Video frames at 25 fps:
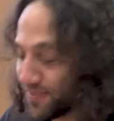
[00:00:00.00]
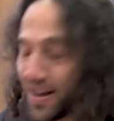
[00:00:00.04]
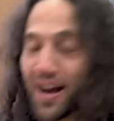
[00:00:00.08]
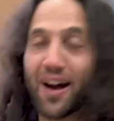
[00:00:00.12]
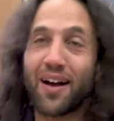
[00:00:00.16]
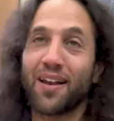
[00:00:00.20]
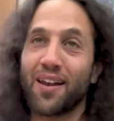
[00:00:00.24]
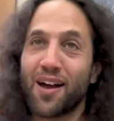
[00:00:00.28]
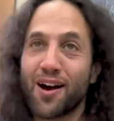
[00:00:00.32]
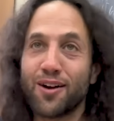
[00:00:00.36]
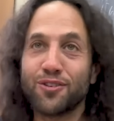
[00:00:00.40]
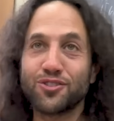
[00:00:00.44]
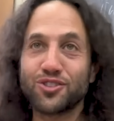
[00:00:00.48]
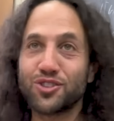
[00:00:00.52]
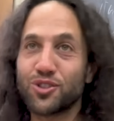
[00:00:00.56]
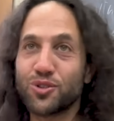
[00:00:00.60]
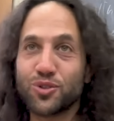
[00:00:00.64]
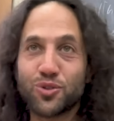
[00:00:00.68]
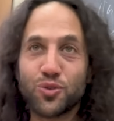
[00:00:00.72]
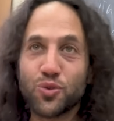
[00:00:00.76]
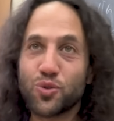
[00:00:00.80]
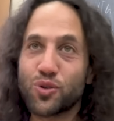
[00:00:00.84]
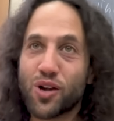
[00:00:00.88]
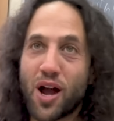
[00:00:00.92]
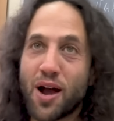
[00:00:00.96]
allows you
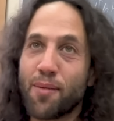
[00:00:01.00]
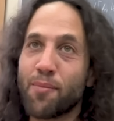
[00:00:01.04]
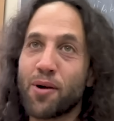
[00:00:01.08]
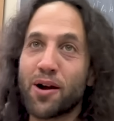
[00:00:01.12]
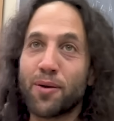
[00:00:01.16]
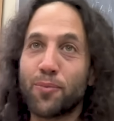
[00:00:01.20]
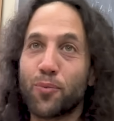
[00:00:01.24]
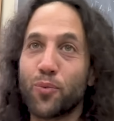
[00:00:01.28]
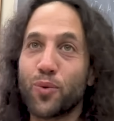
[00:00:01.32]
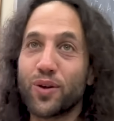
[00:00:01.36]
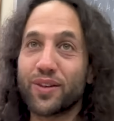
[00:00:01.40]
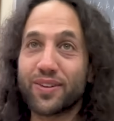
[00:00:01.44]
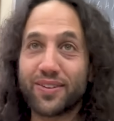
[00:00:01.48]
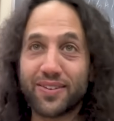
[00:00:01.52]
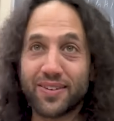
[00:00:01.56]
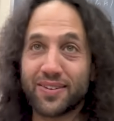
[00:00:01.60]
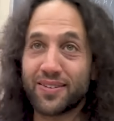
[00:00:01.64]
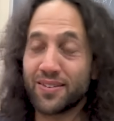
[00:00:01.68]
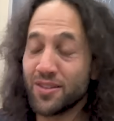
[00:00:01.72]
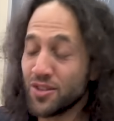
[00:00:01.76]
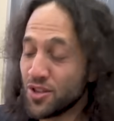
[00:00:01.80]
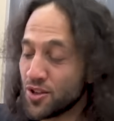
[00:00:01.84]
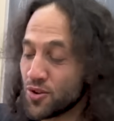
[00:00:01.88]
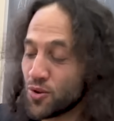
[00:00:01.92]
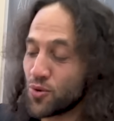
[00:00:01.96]
to come up with
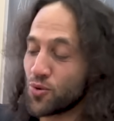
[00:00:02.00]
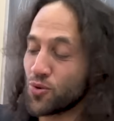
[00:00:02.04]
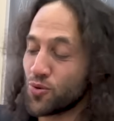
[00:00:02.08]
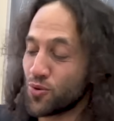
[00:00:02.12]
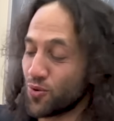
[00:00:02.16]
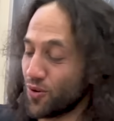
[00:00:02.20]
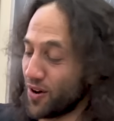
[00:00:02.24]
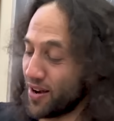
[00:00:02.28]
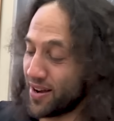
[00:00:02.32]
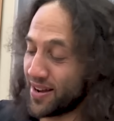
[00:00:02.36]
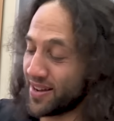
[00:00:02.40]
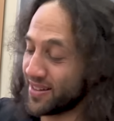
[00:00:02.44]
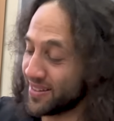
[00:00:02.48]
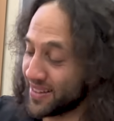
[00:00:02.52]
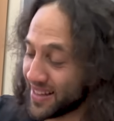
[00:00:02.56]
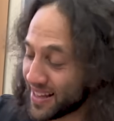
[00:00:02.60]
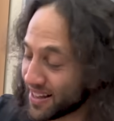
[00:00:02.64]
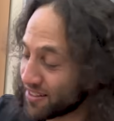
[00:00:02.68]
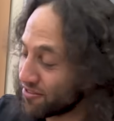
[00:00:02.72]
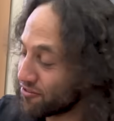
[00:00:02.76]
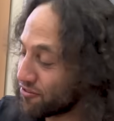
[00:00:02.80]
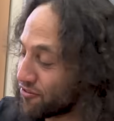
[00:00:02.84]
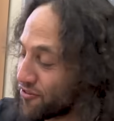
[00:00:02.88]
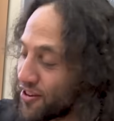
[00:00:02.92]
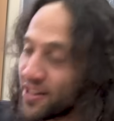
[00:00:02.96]
new and
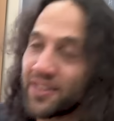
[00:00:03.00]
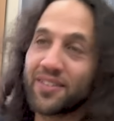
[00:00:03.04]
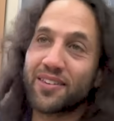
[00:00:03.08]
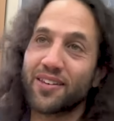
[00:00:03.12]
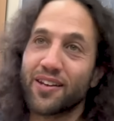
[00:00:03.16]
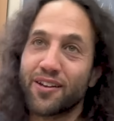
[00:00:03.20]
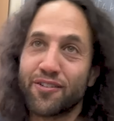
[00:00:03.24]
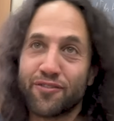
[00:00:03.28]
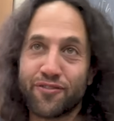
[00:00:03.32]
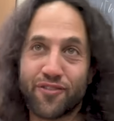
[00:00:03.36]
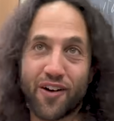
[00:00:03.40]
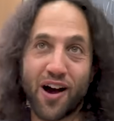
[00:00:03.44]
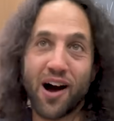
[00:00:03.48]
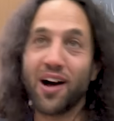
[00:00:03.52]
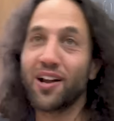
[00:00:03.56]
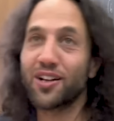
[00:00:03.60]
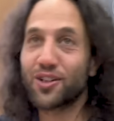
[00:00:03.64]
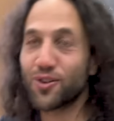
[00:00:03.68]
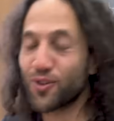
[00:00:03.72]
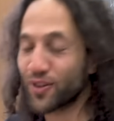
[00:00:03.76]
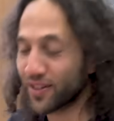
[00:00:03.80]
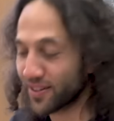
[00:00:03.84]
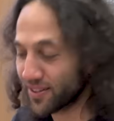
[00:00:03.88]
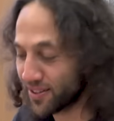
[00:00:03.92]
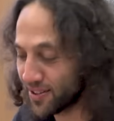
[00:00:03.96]
inventive
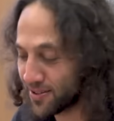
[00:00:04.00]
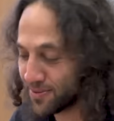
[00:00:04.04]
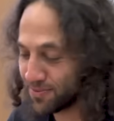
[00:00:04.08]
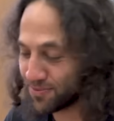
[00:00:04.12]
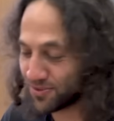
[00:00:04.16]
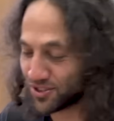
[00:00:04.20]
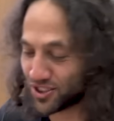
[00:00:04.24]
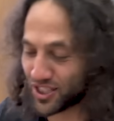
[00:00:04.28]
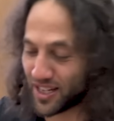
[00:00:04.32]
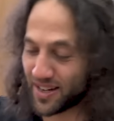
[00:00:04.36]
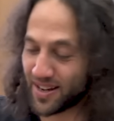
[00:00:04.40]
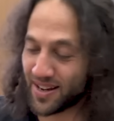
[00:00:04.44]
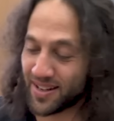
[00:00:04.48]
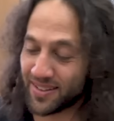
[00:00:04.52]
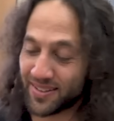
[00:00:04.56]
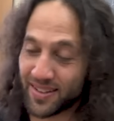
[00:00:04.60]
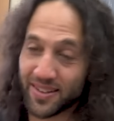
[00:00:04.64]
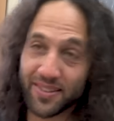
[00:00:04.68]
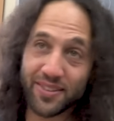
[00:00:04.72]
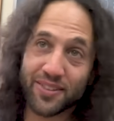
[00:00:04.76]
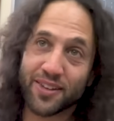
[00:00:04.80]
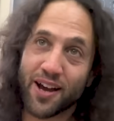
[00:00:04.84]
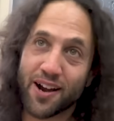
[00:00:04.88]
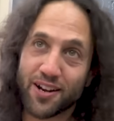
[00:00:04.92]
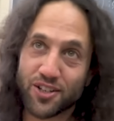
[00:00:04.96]
algorithms and
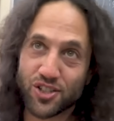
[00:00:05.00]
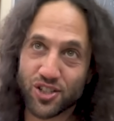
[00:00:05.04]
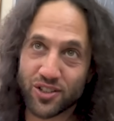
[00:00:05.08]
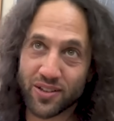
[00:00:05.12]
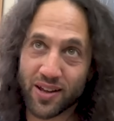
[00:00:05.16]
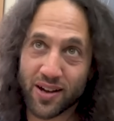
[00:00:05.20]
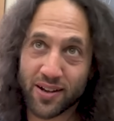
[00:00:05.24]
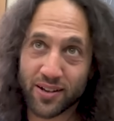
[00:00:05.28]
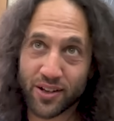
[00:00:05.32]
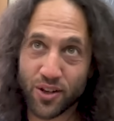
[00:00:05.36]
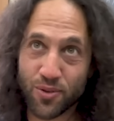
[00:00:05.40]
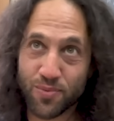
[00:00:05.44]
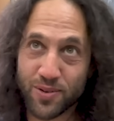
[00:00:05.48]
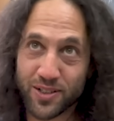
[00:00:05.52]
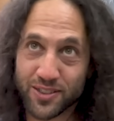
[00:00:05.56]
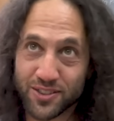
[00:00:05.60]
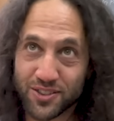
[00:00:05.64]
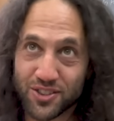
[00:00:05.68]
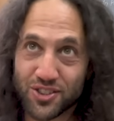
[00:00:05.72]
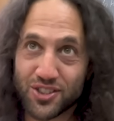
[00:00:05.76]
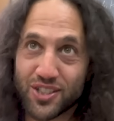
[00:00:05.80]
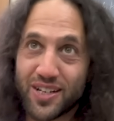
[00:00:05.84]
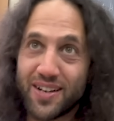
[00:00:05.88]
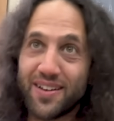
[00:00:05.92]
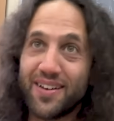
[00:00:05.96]
induction
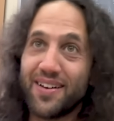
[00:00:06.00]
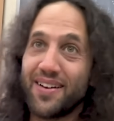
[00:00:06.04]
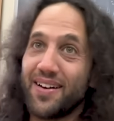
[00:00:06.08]
arguments